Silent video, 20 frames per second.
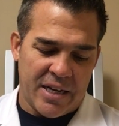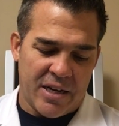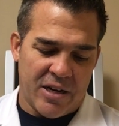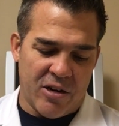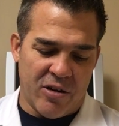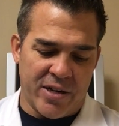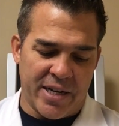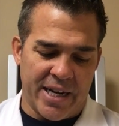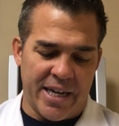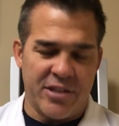
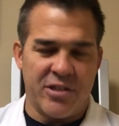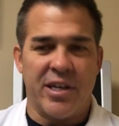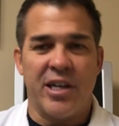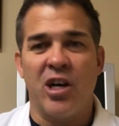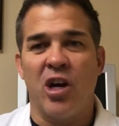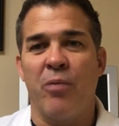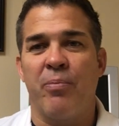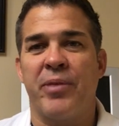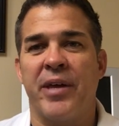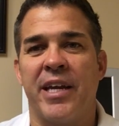Okay, so I
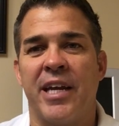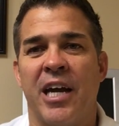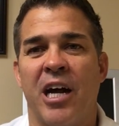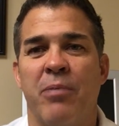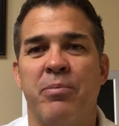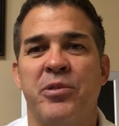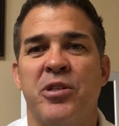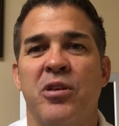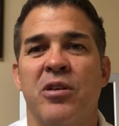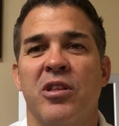hope that
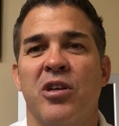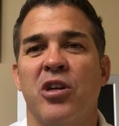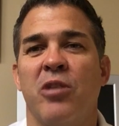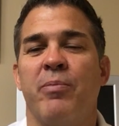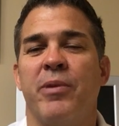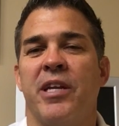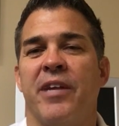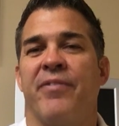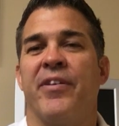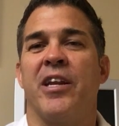helps you a little
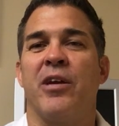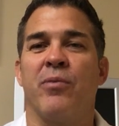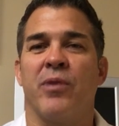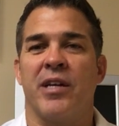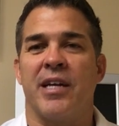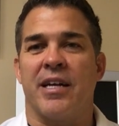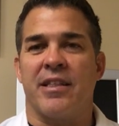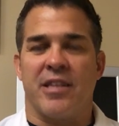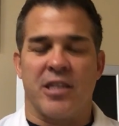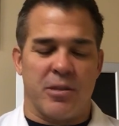bit. If
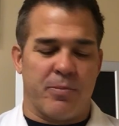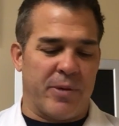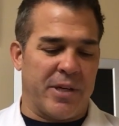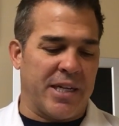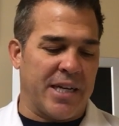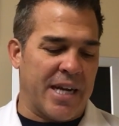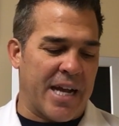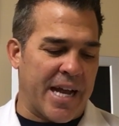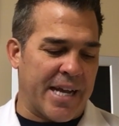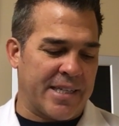anyone out there's been
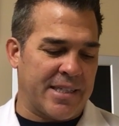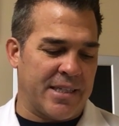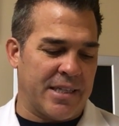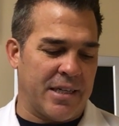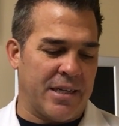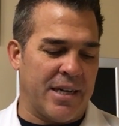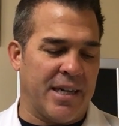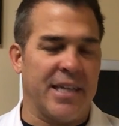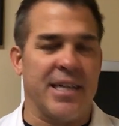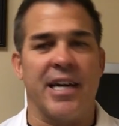in an
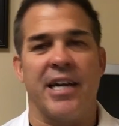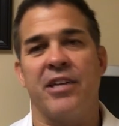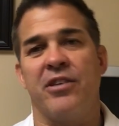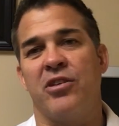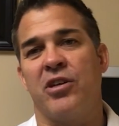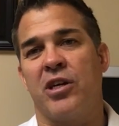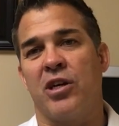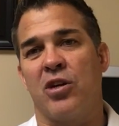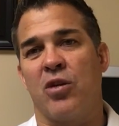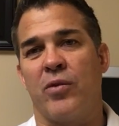accident, again,
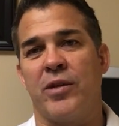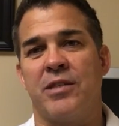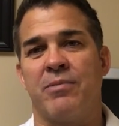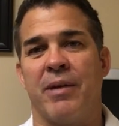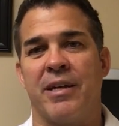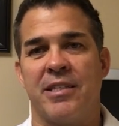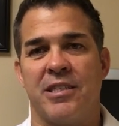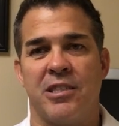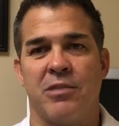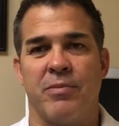you can always
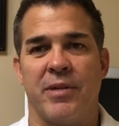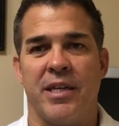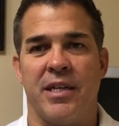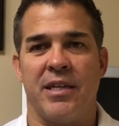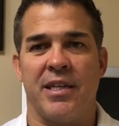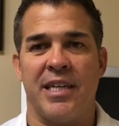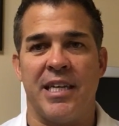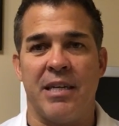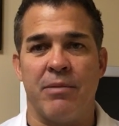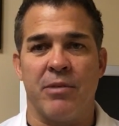message
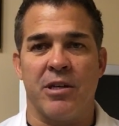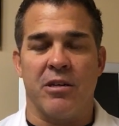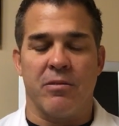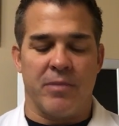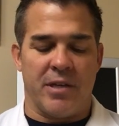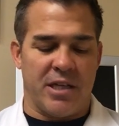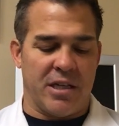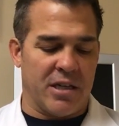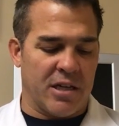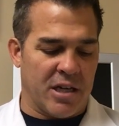me, email
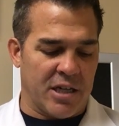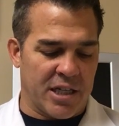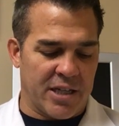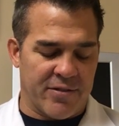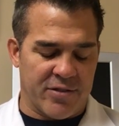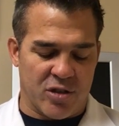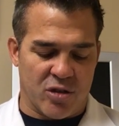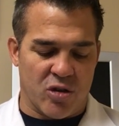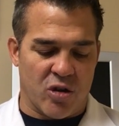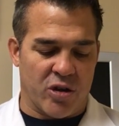me, uh, give
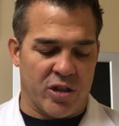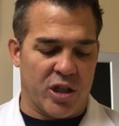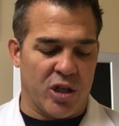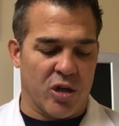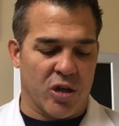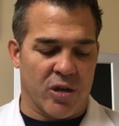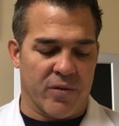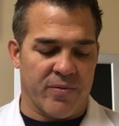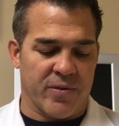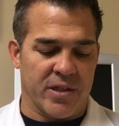us a call at the
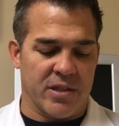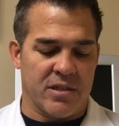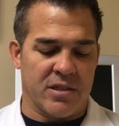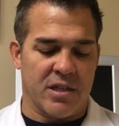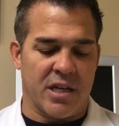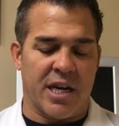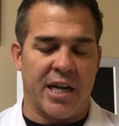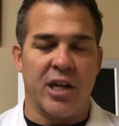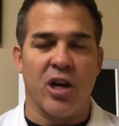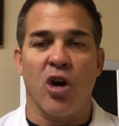office.
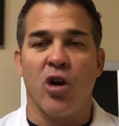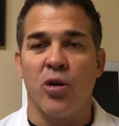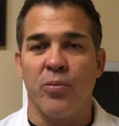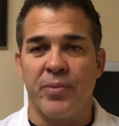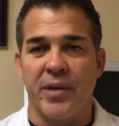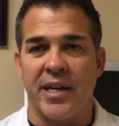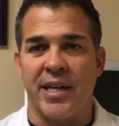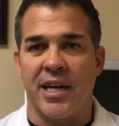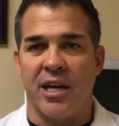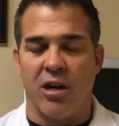I hope
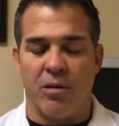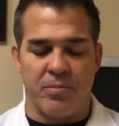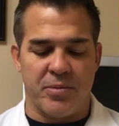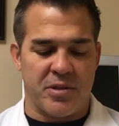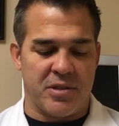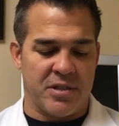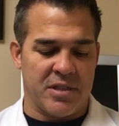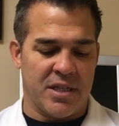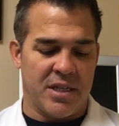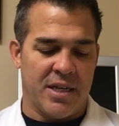that
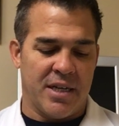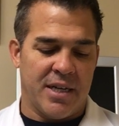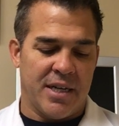helps.